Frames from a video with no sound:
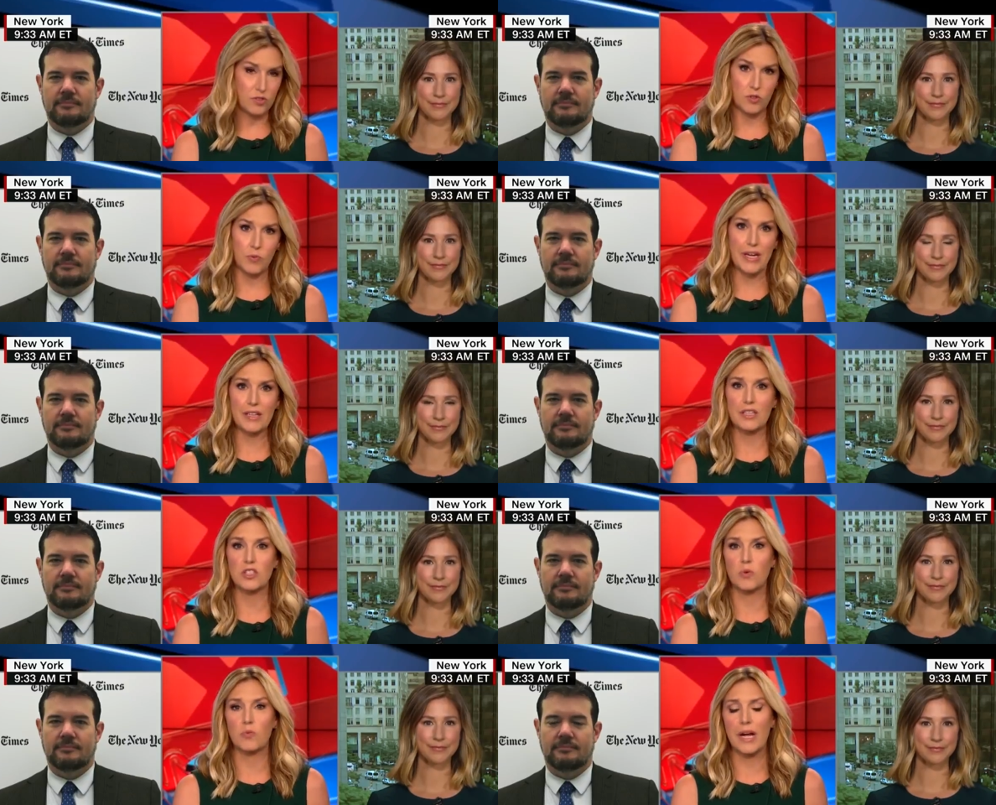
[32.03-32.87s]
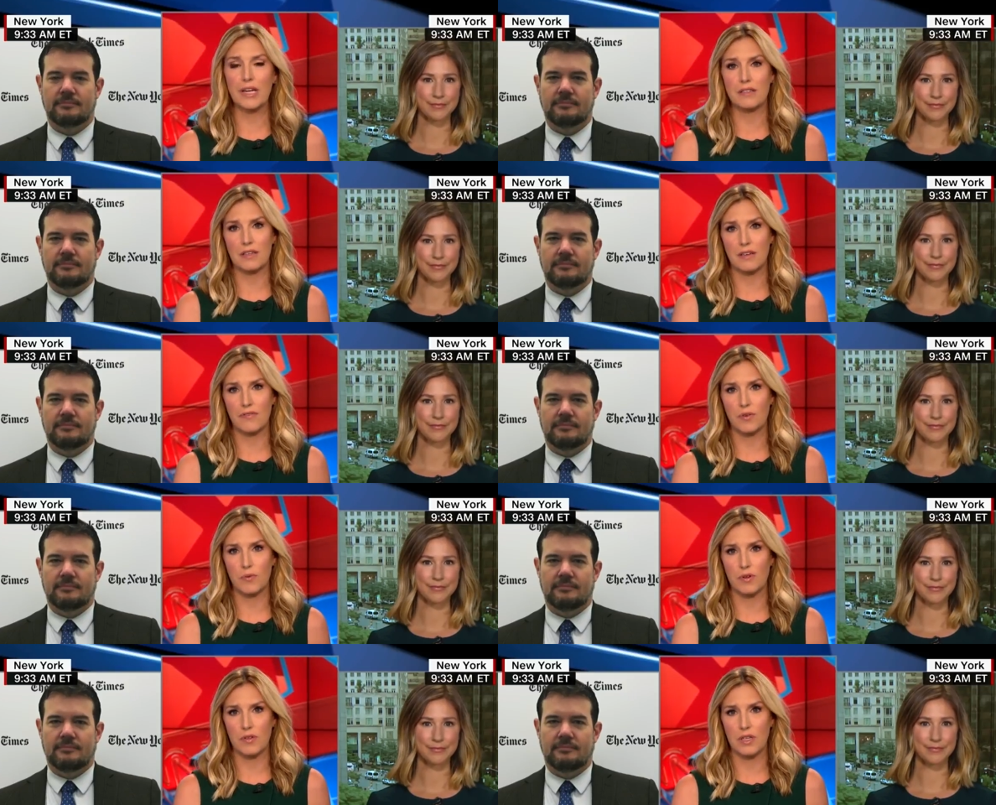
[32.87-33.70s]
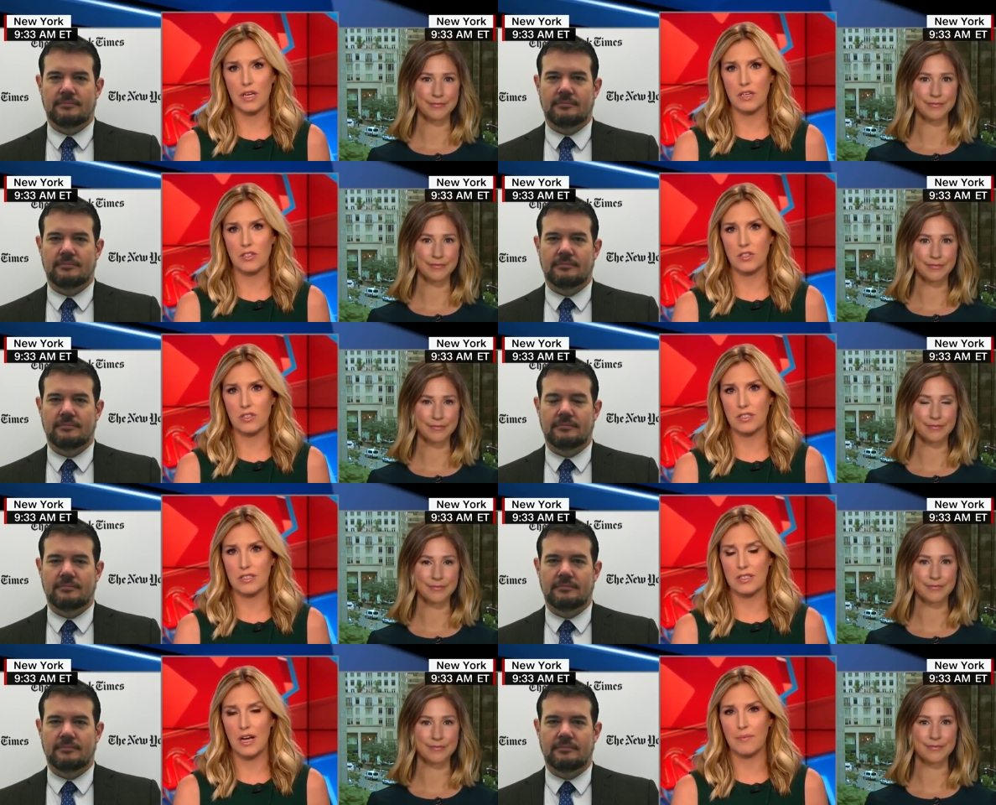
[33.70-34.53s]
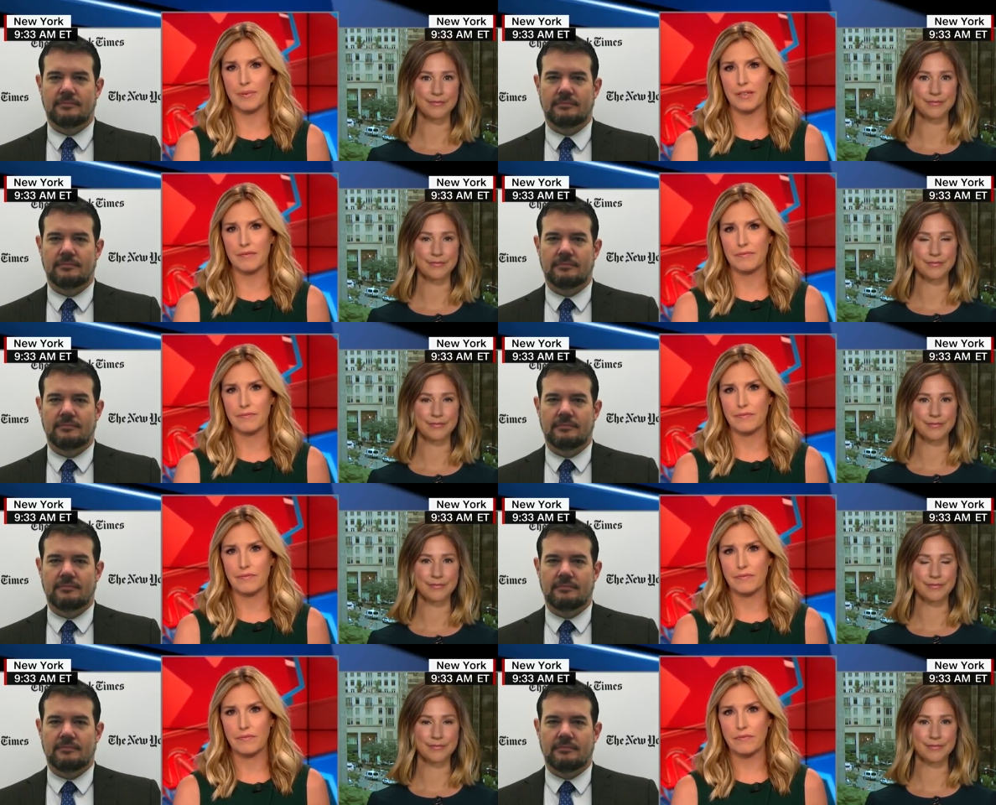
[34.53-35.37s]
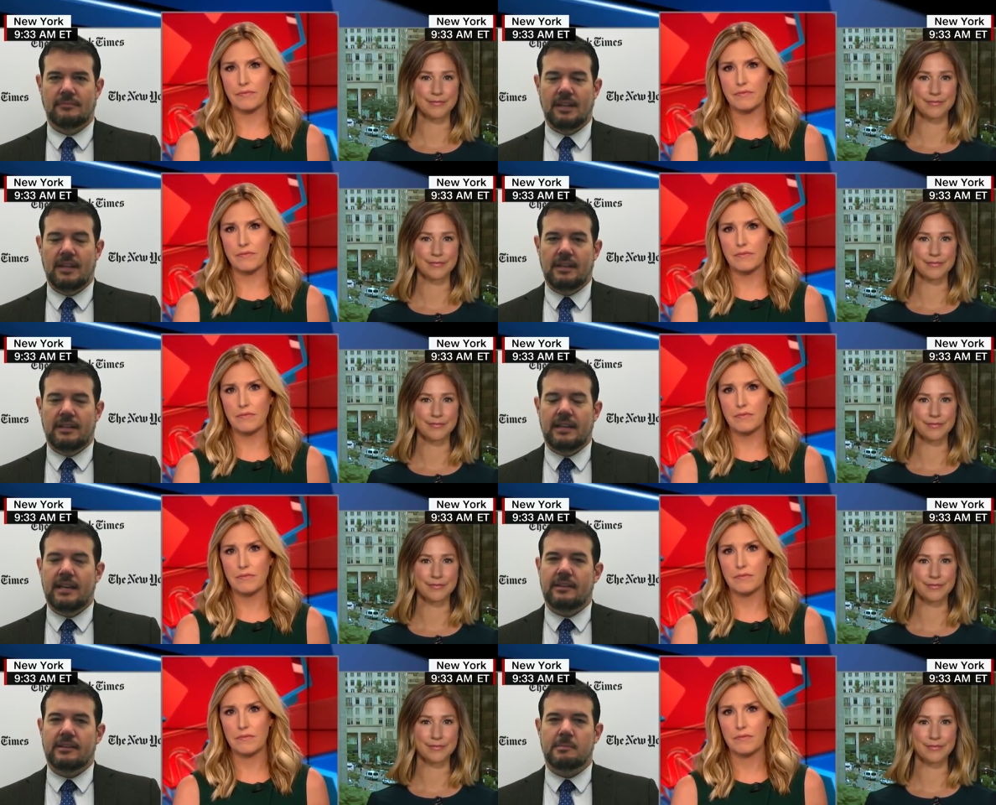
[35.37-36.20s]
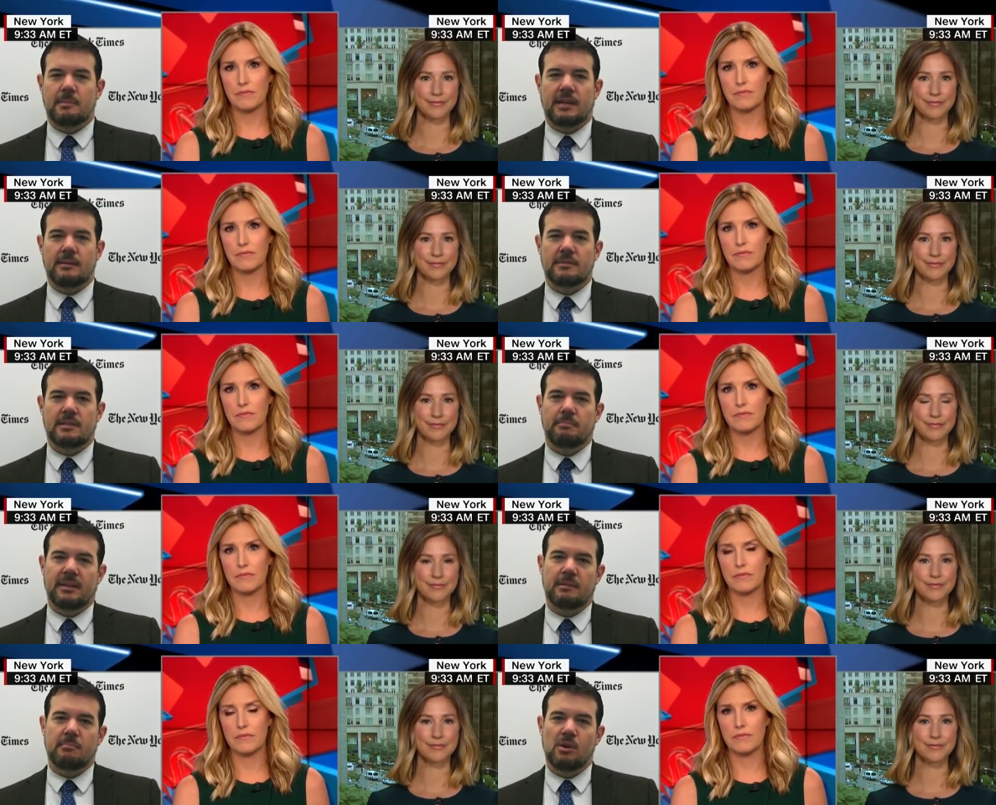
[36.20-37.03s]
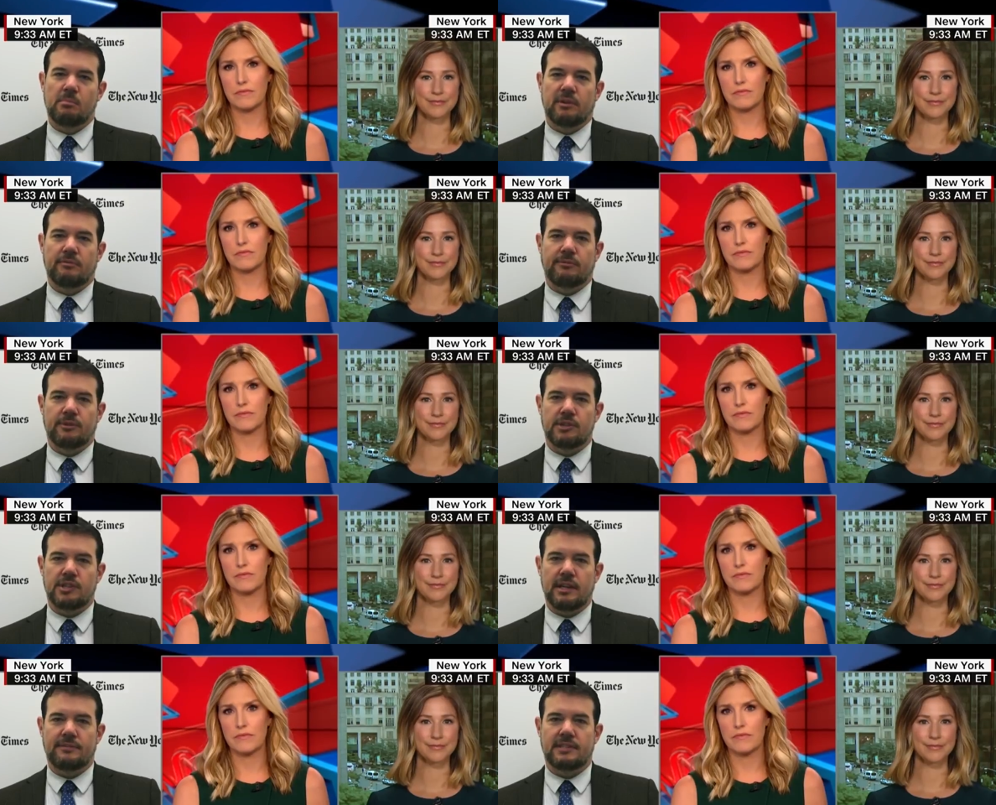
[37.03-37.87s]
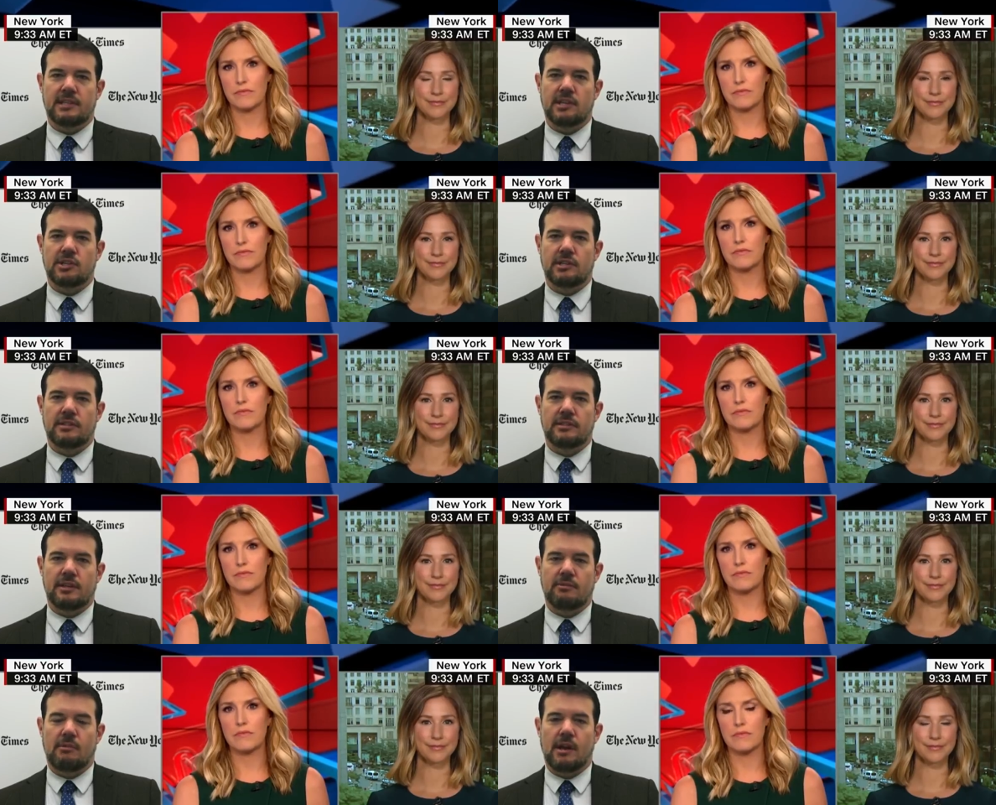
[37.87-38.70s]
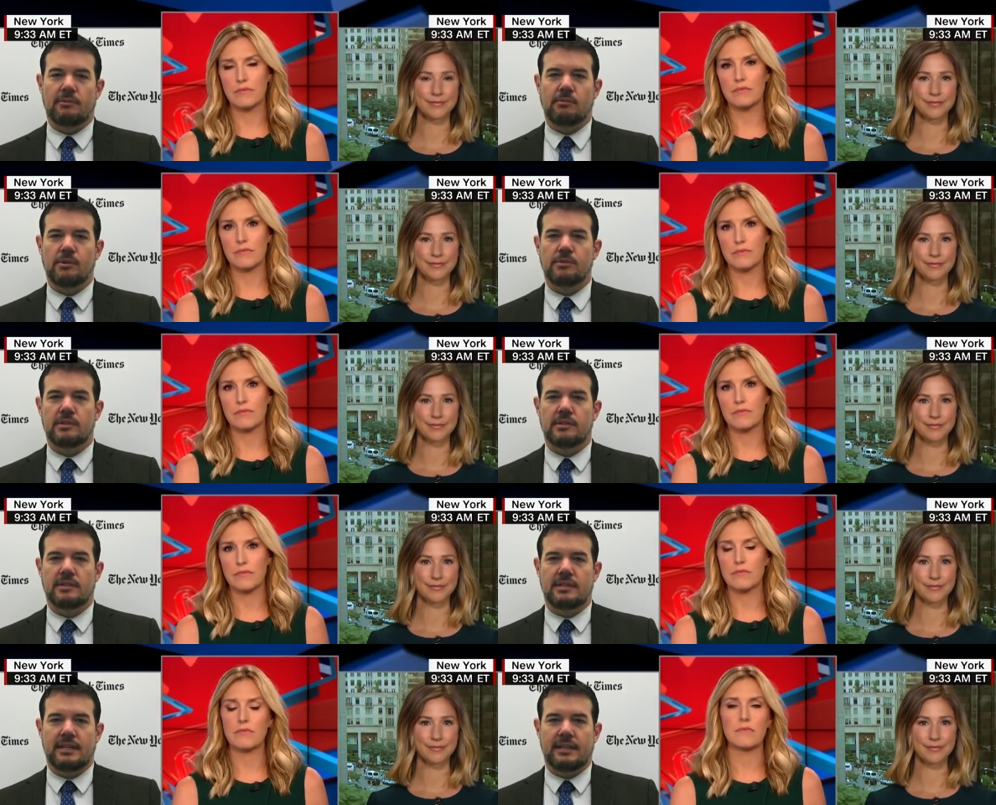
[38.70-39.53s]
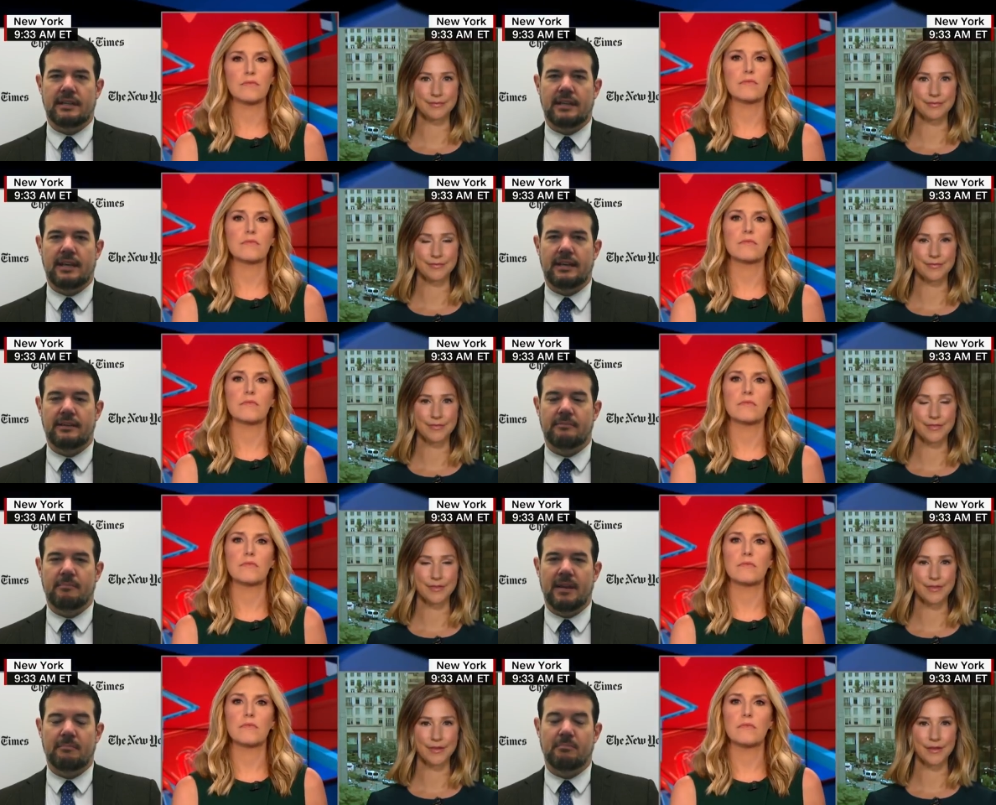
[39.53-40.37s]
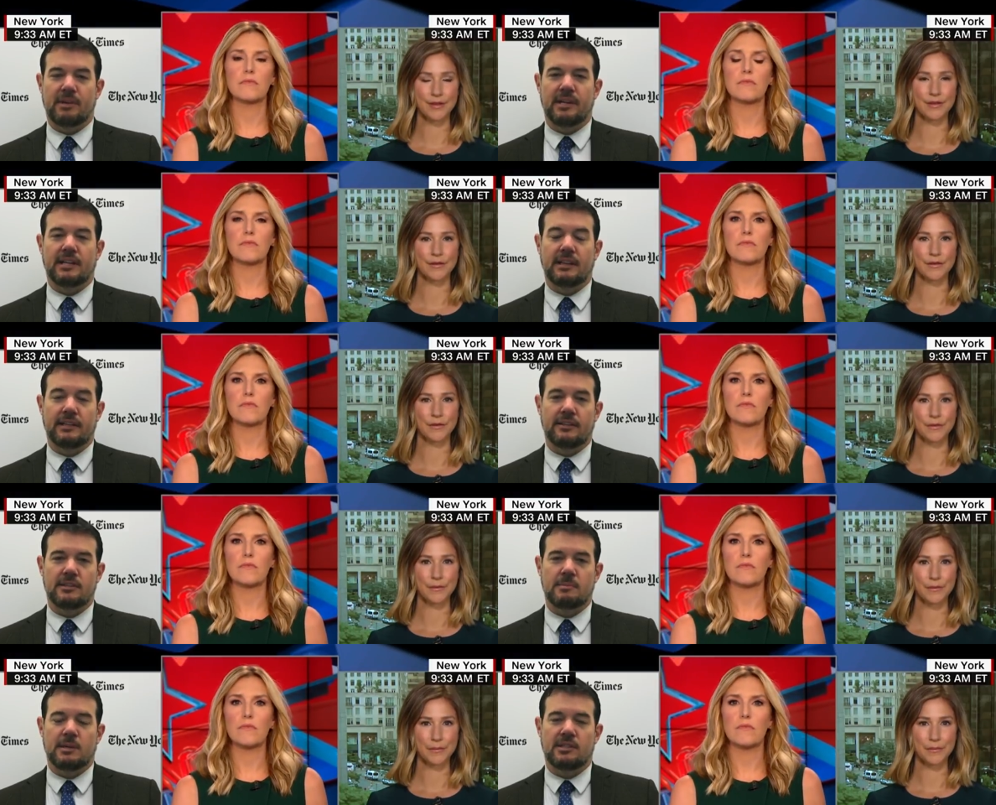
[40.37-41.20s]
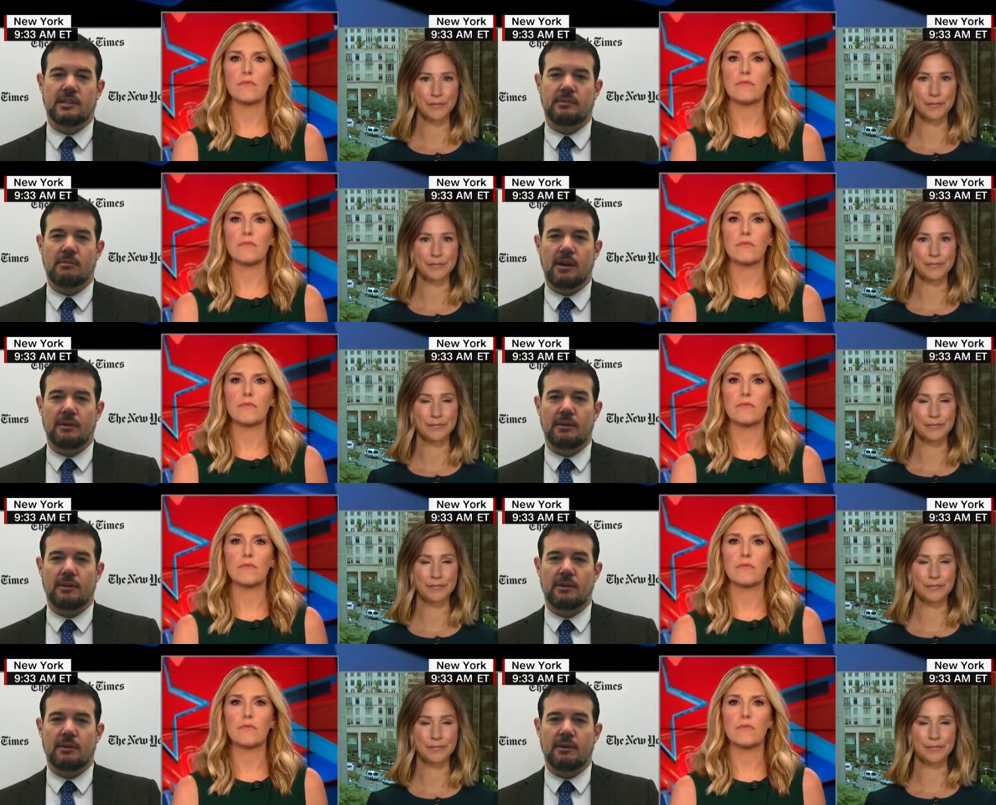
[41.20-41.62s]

Speaker 1: directly directing, if you will, the AG to stop it.
Speaker 2: Yeah, this becomes a big moment for Jeff Sessions and Rod Rosenstein. They made pretty clear, especially Rod